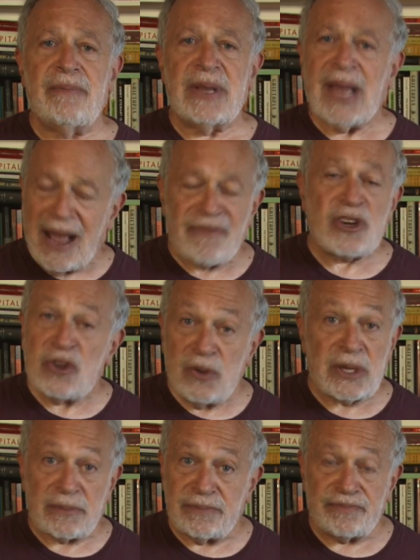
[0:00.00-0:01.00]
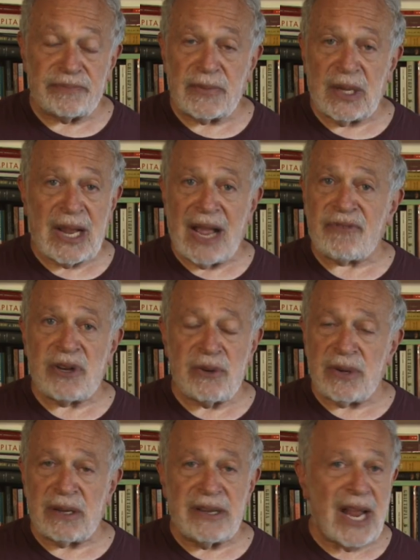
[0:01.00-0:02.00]
You have to do it. You have to
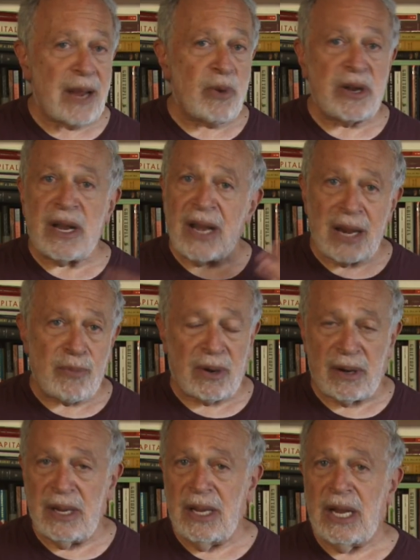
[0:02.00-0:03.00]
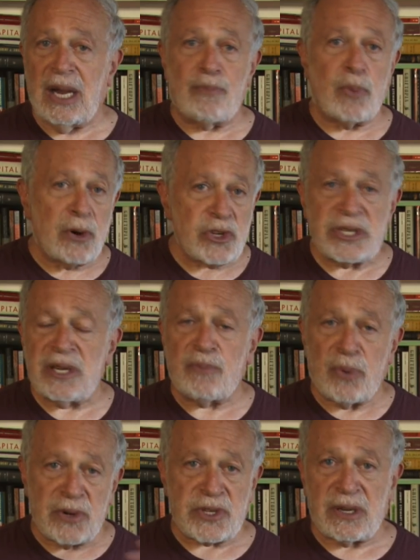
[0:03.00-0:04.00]
do it, neighbor to neighbor, person to
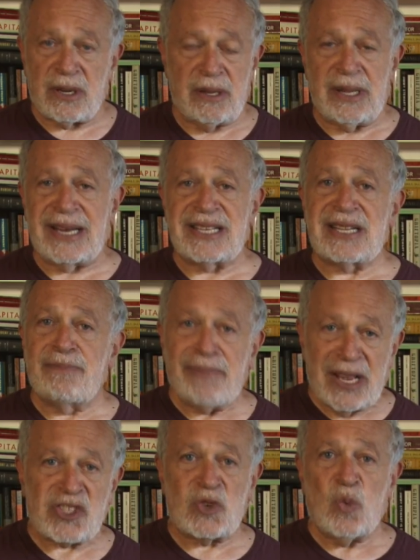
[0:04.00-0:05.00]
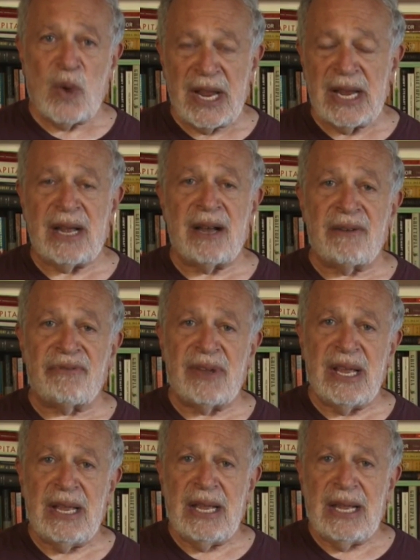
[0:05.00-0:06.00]
person. That is the best way
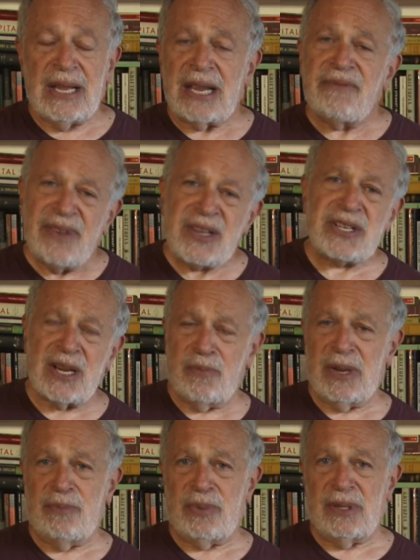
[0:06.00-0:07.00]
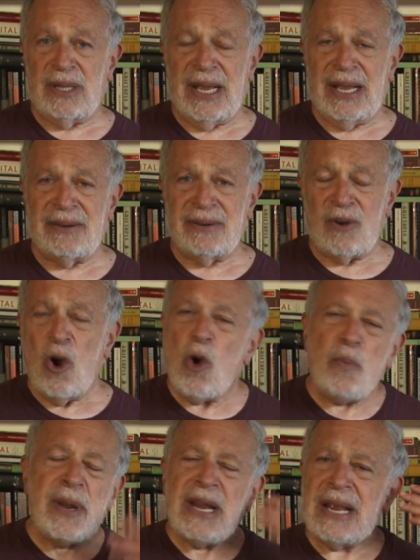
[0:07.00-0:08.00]
of convincing people and
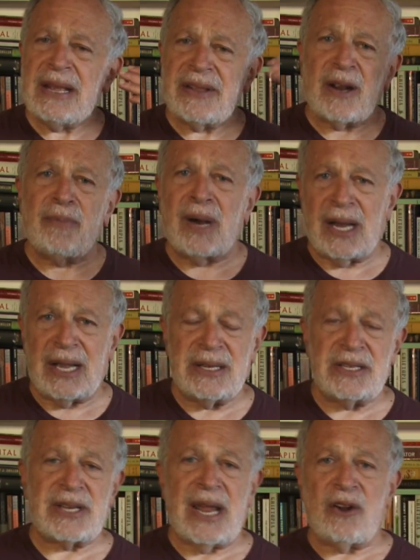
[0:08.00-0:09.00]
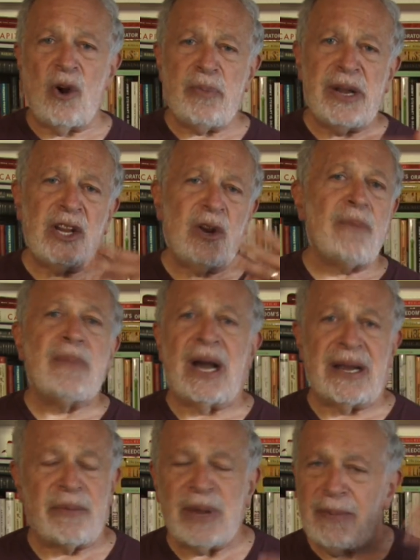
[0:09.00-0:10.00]
opening their minds and opening your
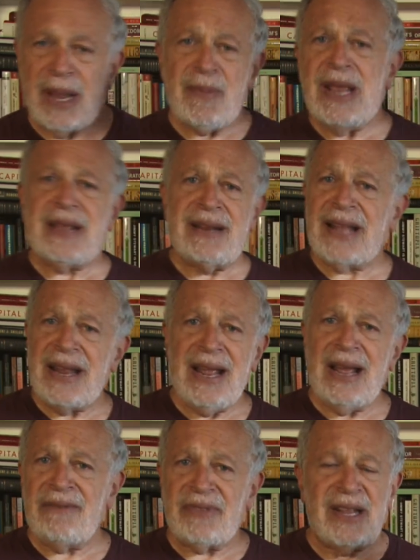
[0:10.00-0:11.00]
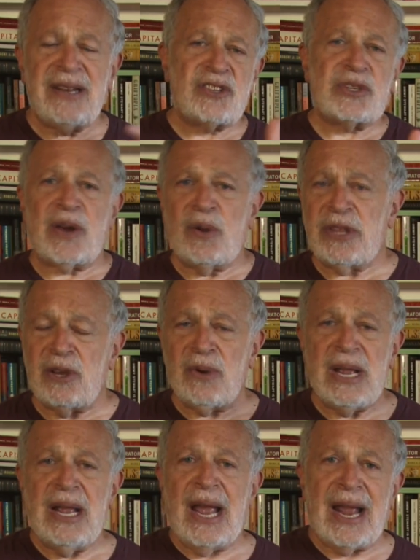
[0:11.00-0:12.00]
mind. I mean, maybe that they disagree with
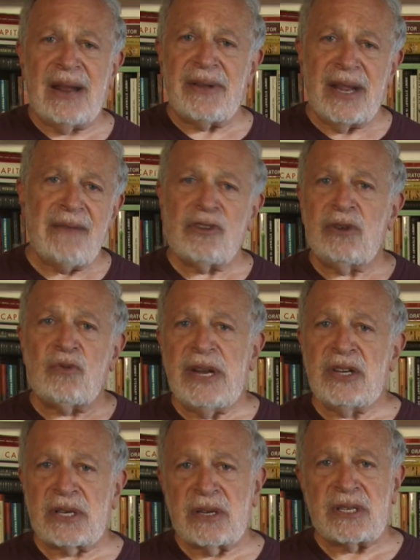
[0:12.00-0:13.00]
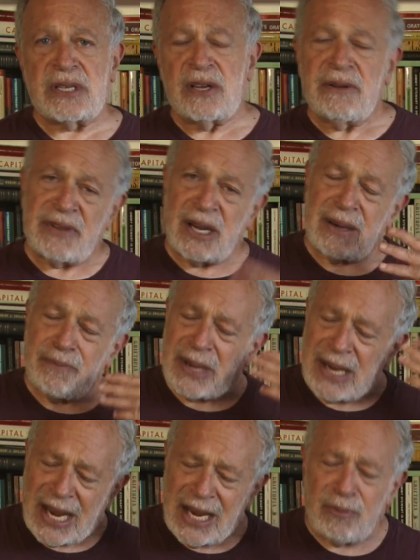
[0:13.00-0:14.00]
you and they have good reasons, and you've got to
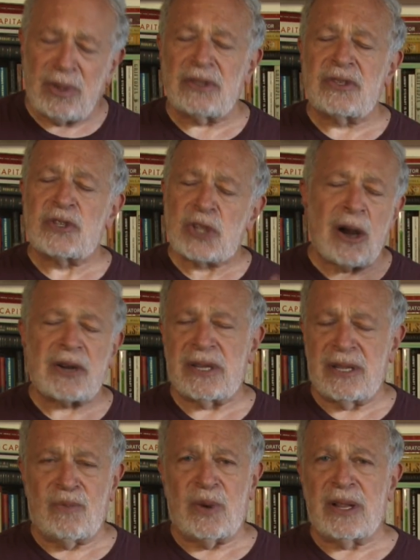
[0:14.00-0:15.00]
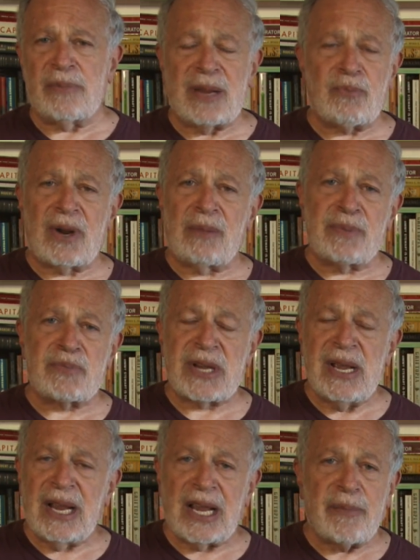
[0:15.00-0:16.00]
be able to talk to them. One of the big
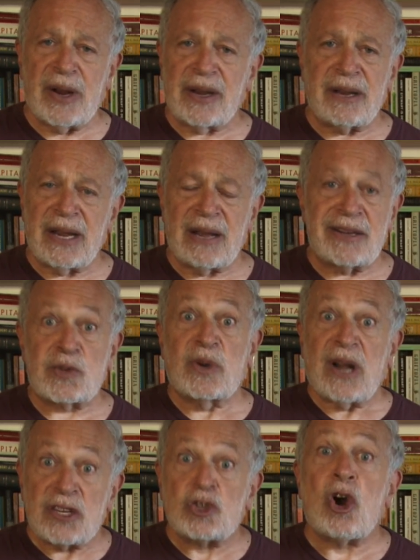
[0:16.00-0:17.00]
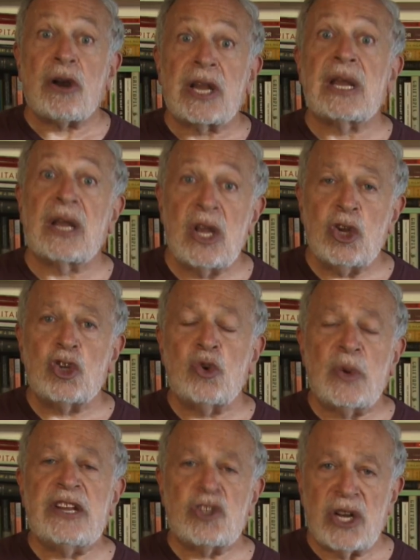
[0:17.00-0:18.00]
problems in America now is we're not talking
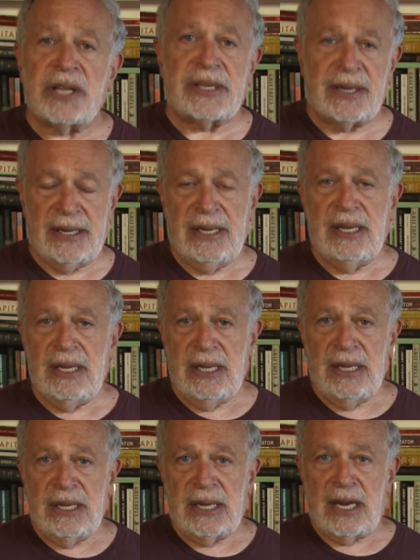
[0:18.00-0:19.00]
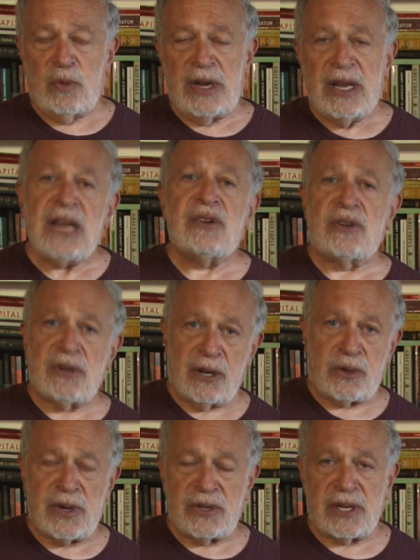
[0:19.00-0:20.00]
to each other, and we need to
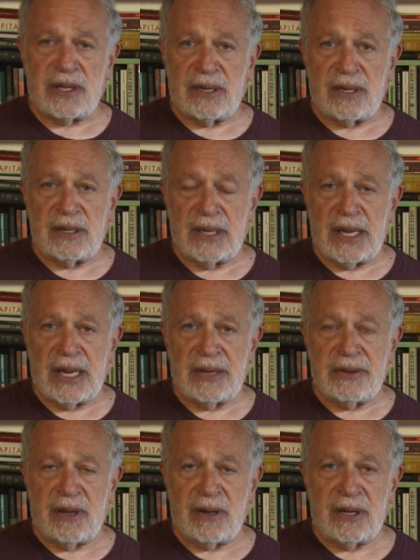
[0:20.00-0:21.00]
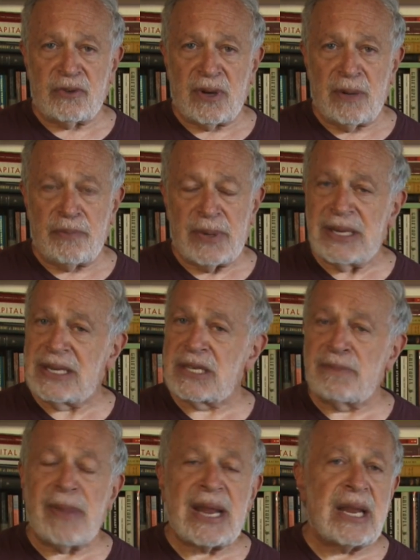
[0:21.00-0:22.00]
talk to each other. And Donald Trump
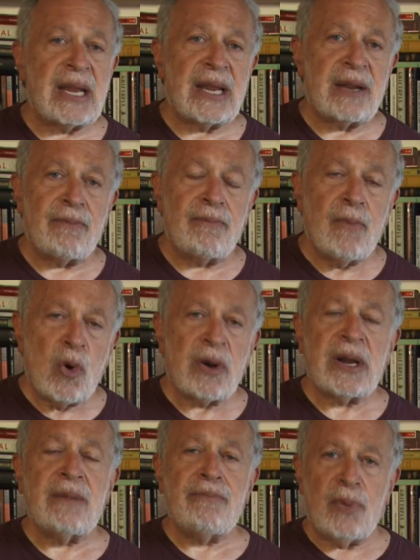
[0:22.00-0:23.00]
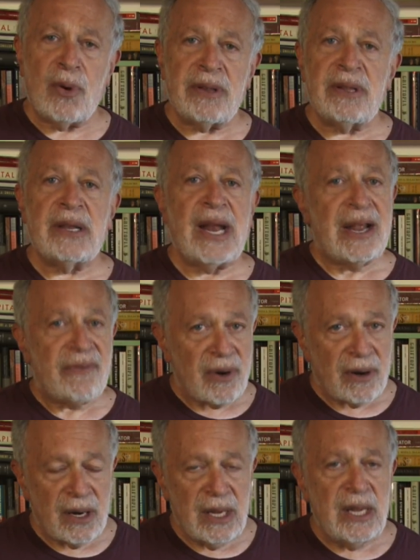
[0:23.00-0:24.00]
is making it more important than
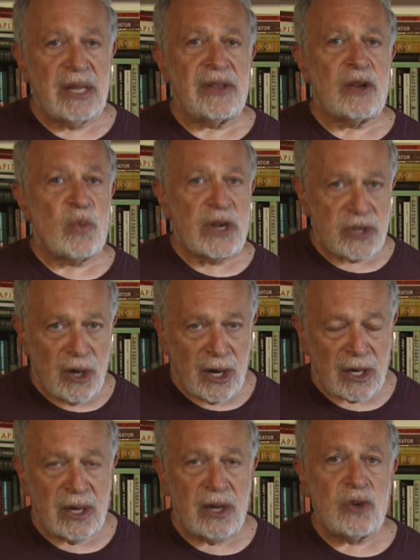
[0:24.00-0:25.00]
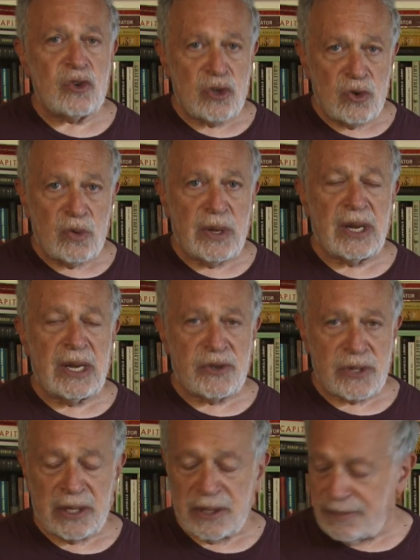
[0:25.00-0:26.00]
ever that we talk to
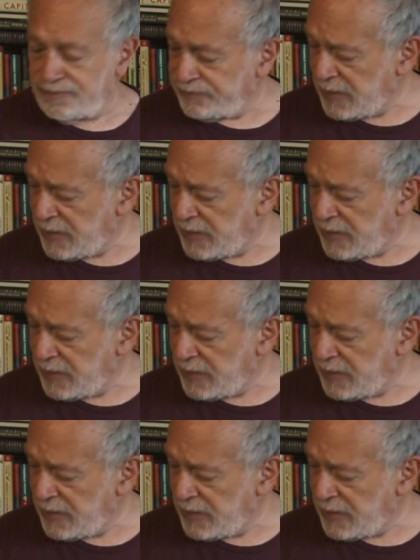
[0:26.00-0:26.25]
each other.